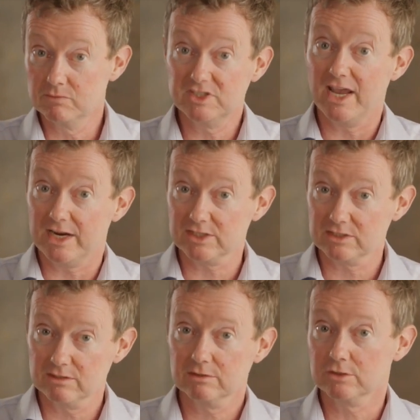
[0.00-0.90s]

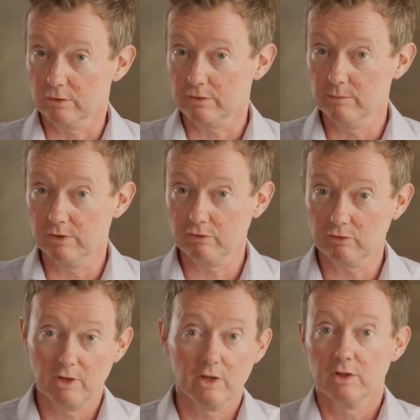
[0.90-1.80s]
text
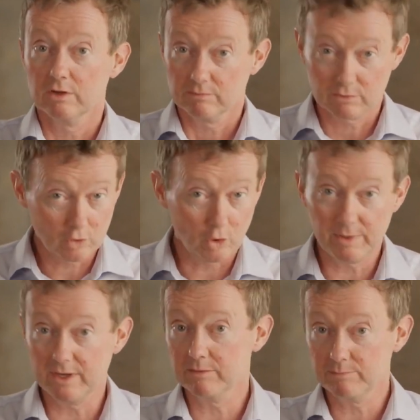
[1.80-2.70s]
documents,
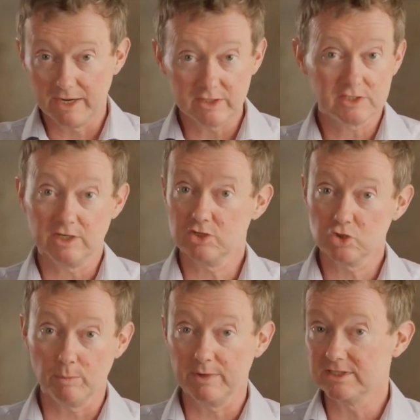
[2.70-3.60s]
copying, pasting,
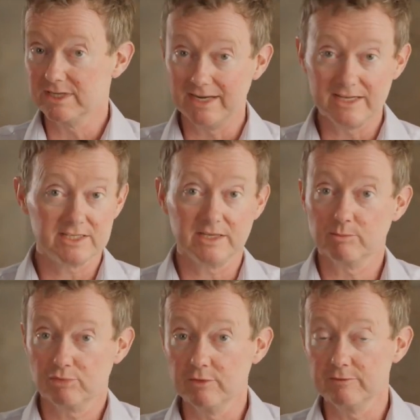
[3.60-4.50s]
chopping,
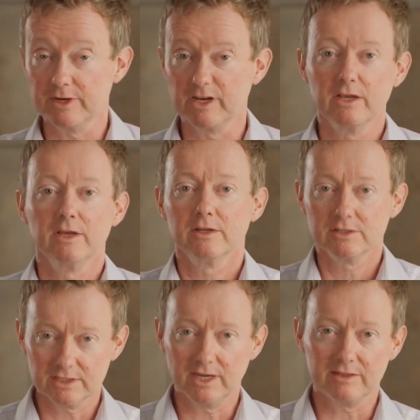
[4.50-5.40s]
deleting, proofing
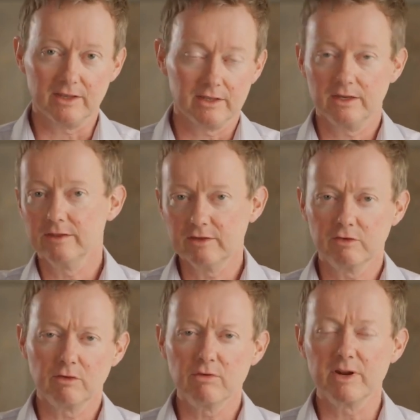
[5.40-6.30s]
together. And this
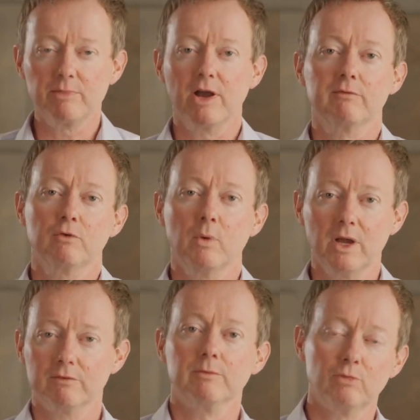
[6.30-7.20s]
is a really powerful
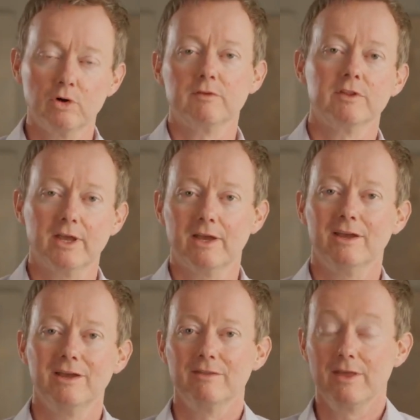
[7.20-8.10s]
way of improving their
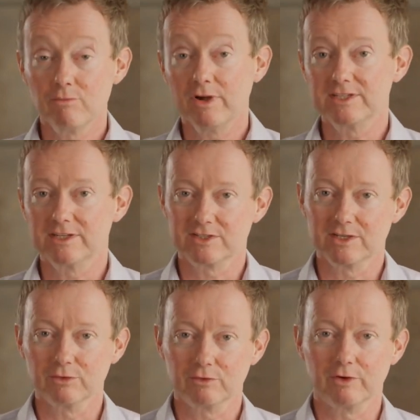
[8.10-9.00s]
writing
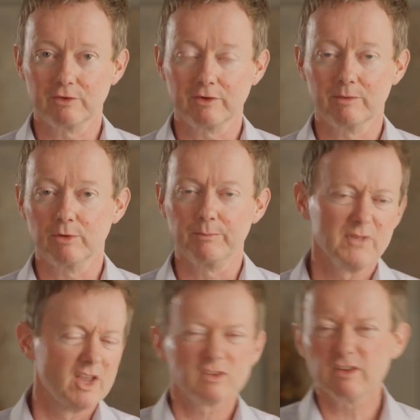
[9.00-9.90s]
skills, for example.
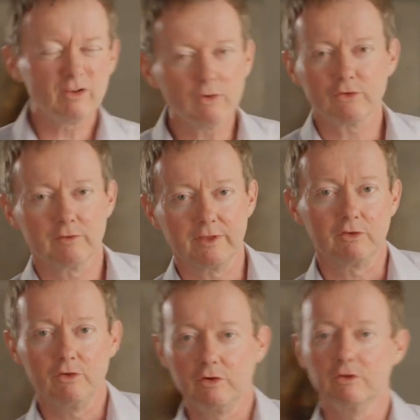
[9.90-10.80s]
So there's lots of
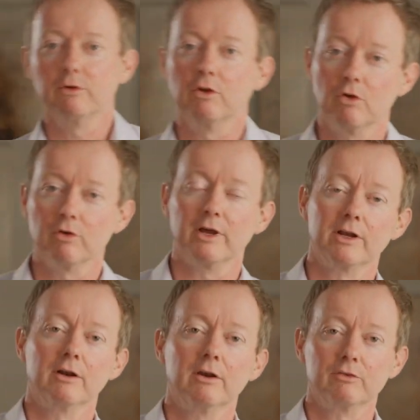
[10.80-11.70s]
things you can do in an online
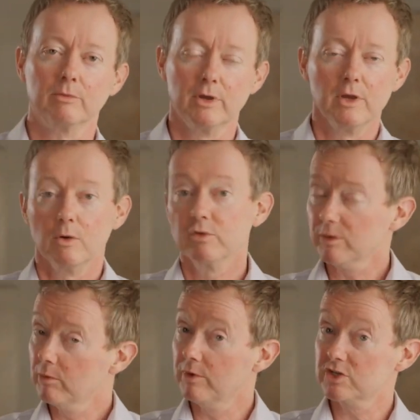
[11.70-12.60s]
classroom,
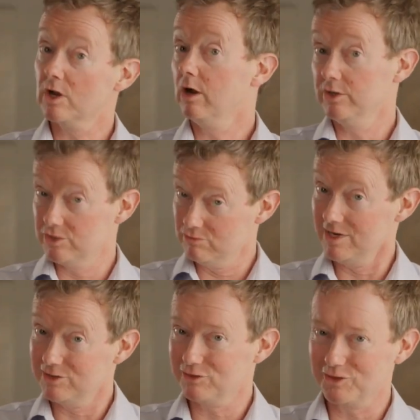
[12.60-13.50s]
some of which are
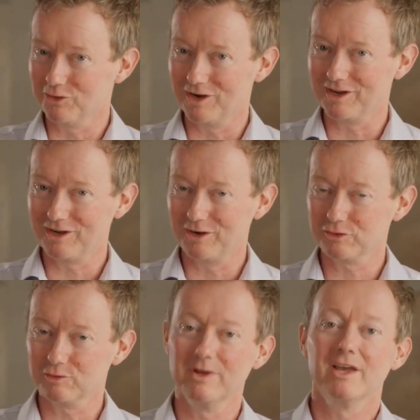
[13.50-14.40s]
unique to the online
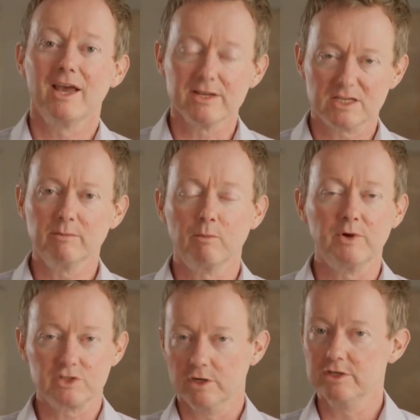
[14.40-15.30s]
classroom and some of
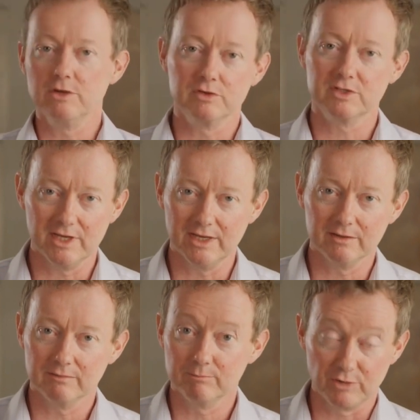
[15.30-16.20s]
which are used
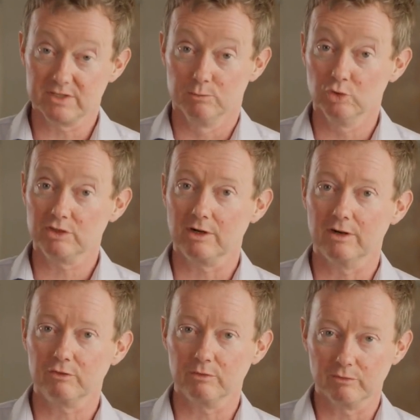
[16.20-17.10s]
in bricks and mortar
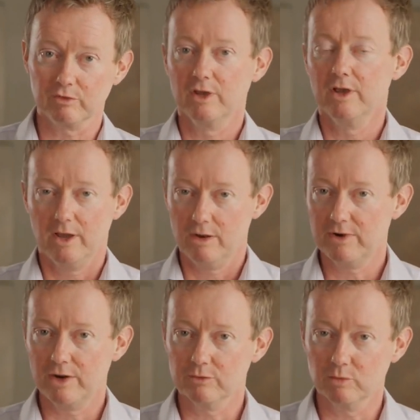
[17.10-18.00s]
classrooms
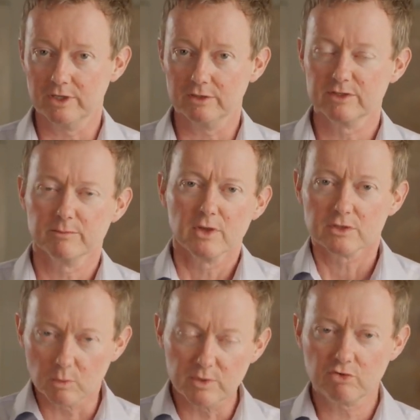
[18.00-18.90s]
around the world.
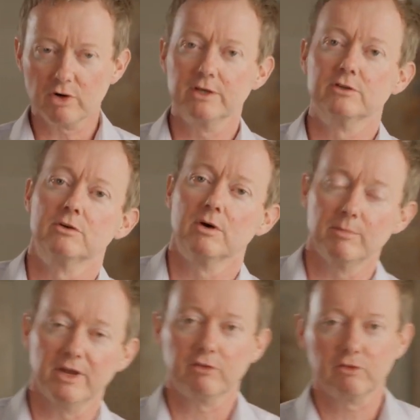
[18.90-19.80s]
So we try and do our
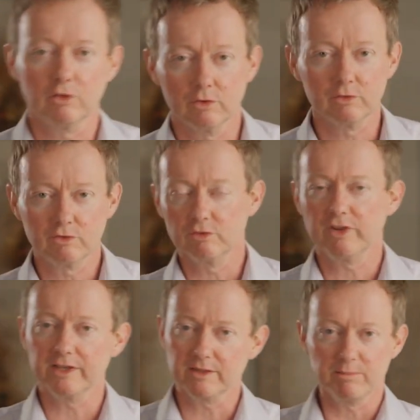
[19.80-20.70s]
best to take the